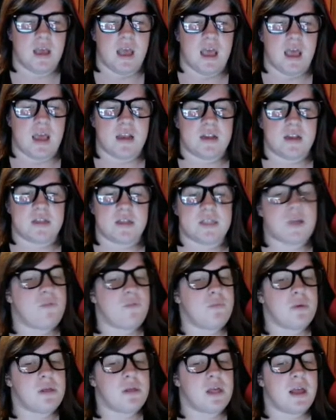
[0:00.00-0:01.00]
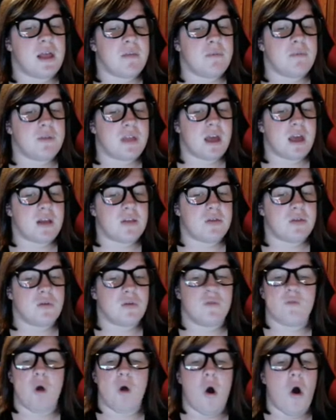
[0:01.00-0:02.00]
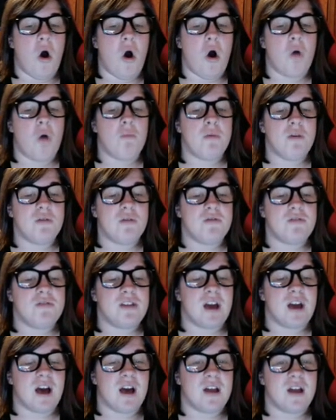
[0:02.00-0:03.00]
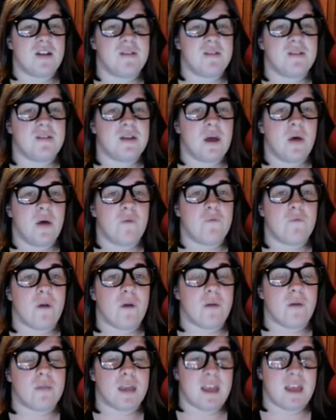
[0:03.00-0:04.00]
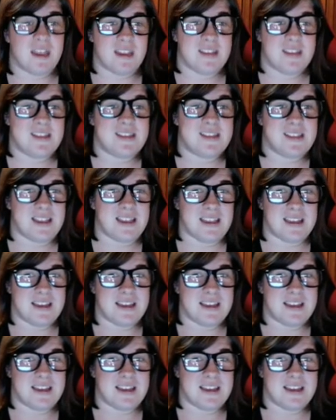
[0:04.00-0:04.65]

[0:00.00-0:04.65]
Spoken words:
and a self-proclaimed protector of all mutant kinds from the Hidden City.